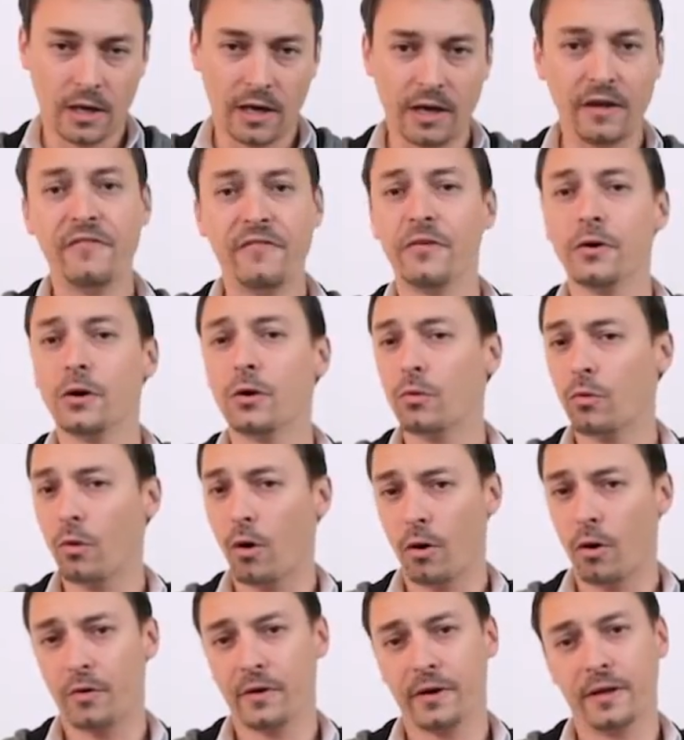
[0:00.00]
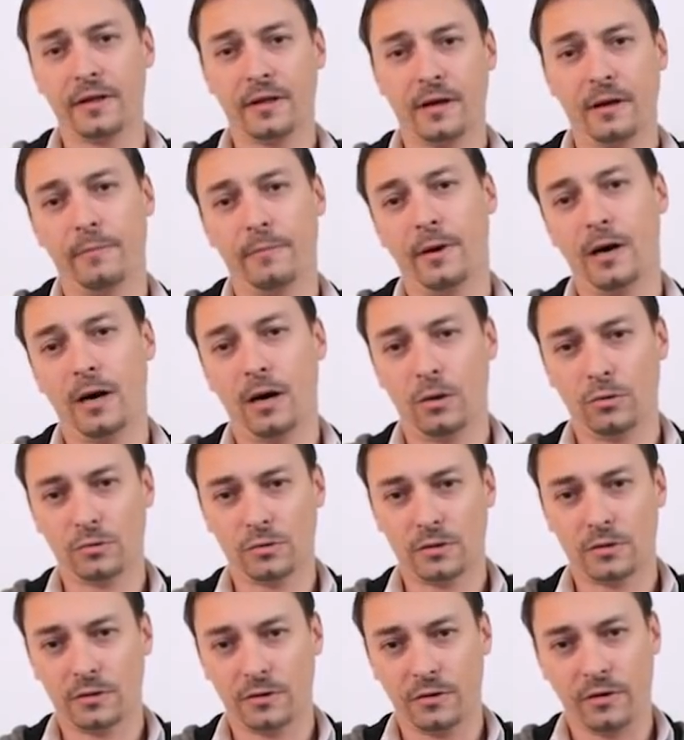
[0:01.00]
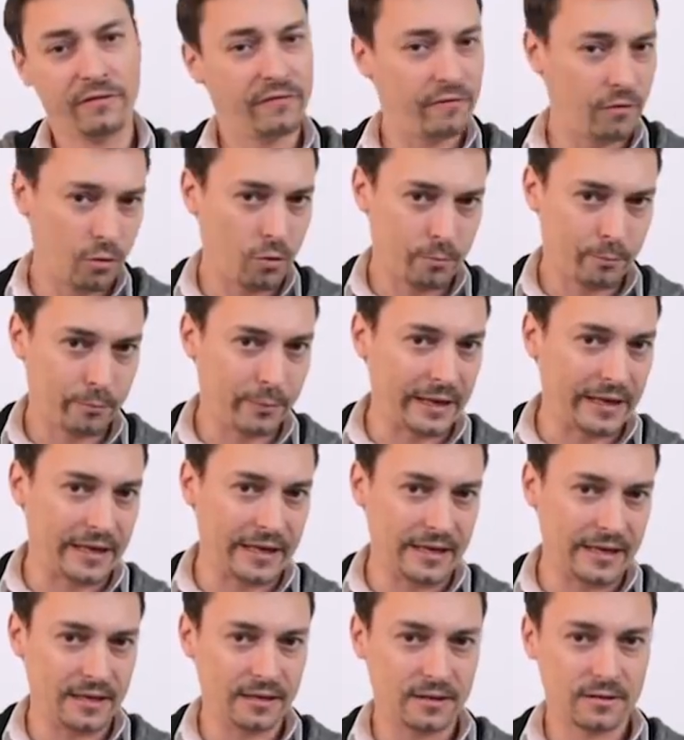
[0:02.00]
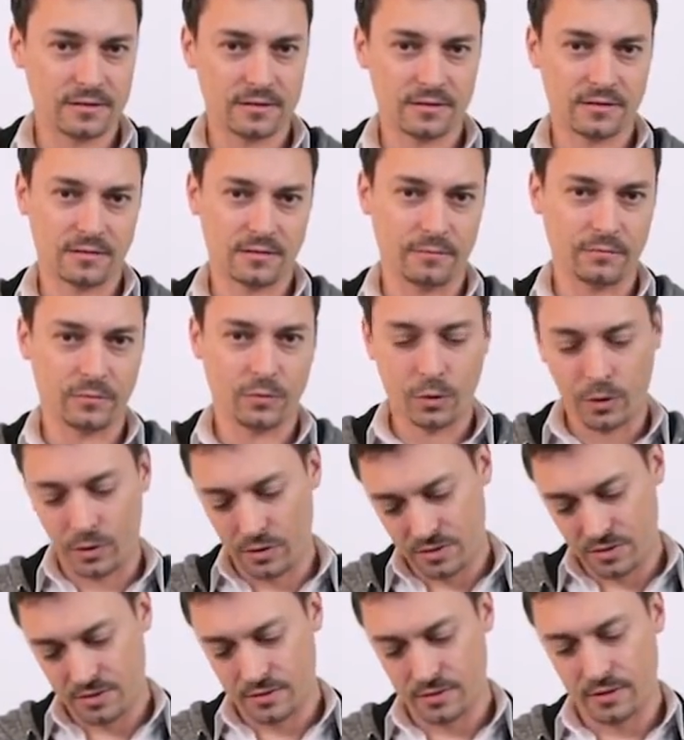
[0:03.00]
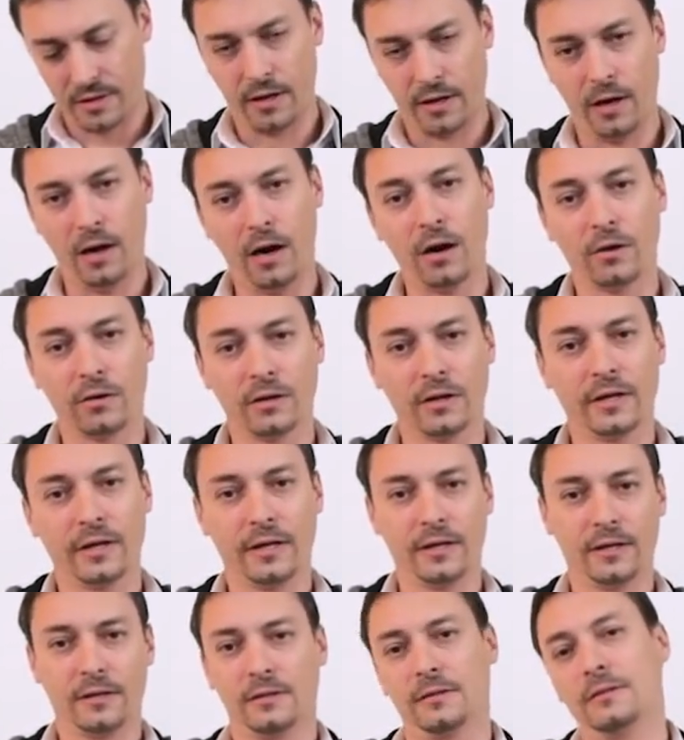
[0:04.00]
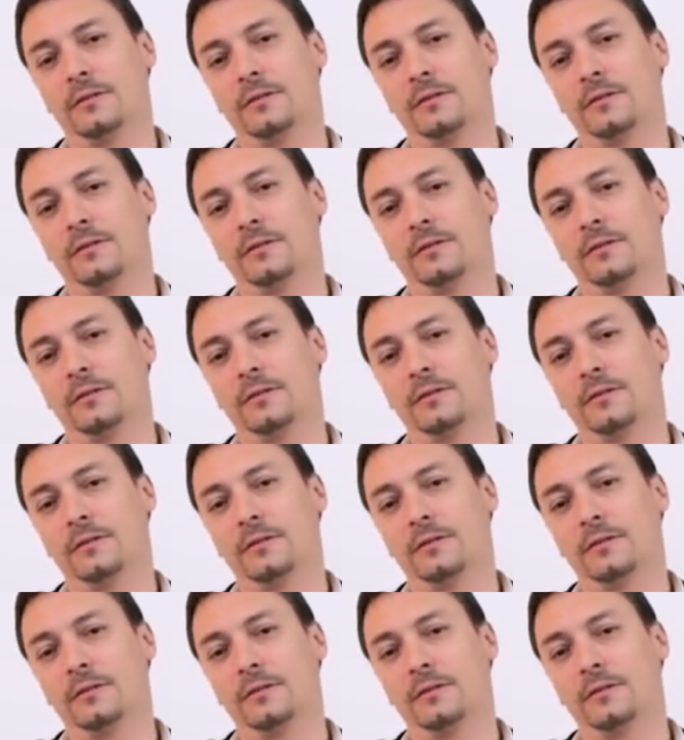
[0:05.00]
If you're worried about your phone picking some words early